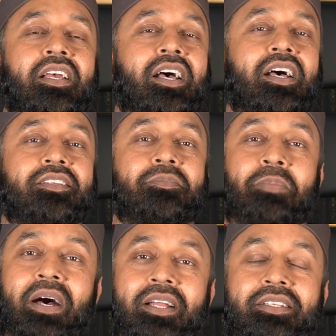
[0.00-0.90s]
has
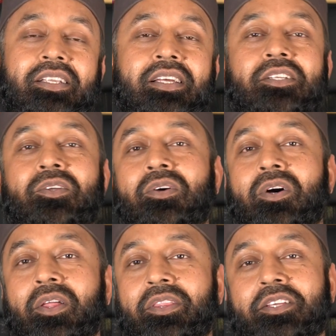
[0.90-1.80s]
partnered
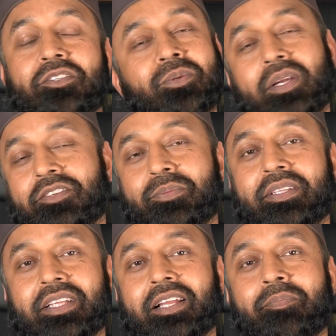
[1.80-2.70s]
others to Allah
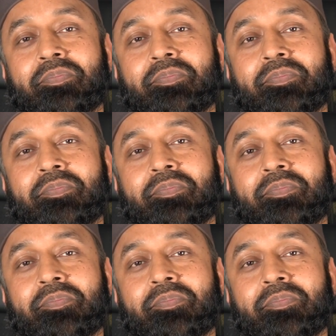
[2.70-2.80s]
subhanahu